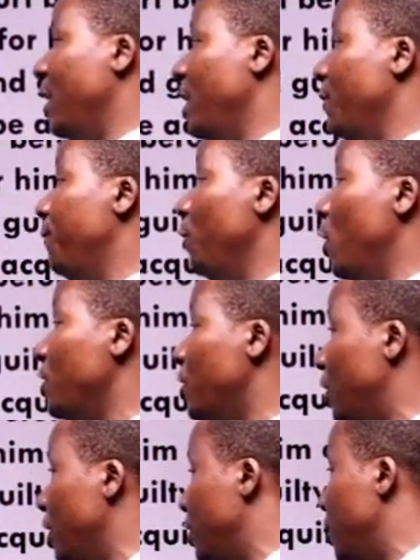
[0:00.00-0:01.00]
if not
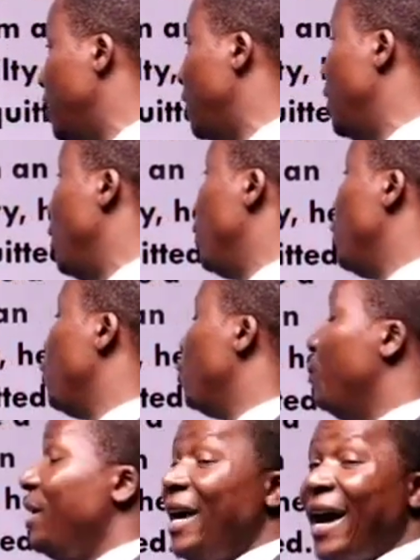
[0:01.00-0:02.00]
guilty, he will
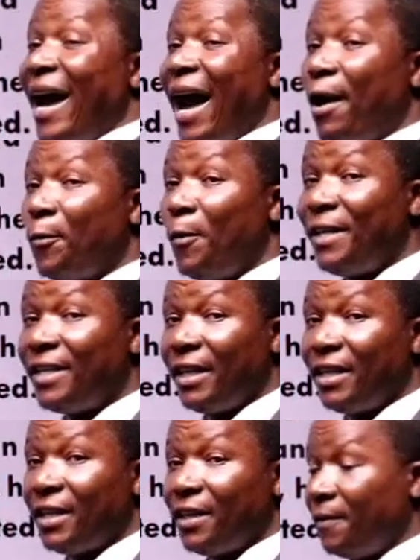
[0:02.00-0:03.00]
be
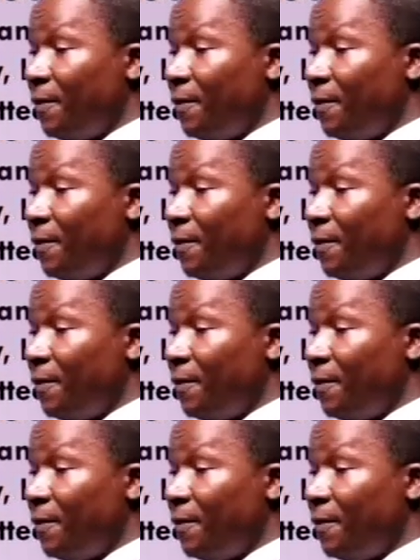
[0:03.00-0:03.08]
acquitted.